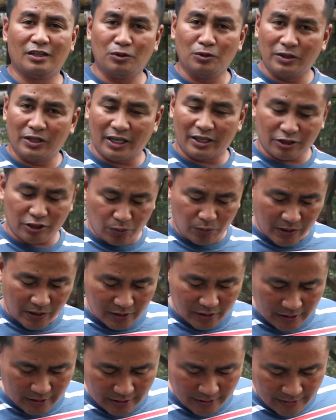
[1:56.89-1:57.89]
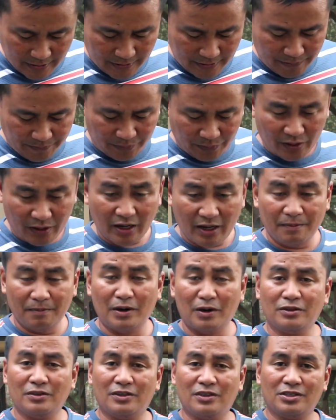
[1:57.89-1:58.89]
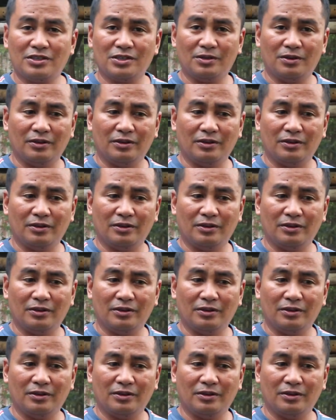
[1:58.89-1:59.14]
do next week about this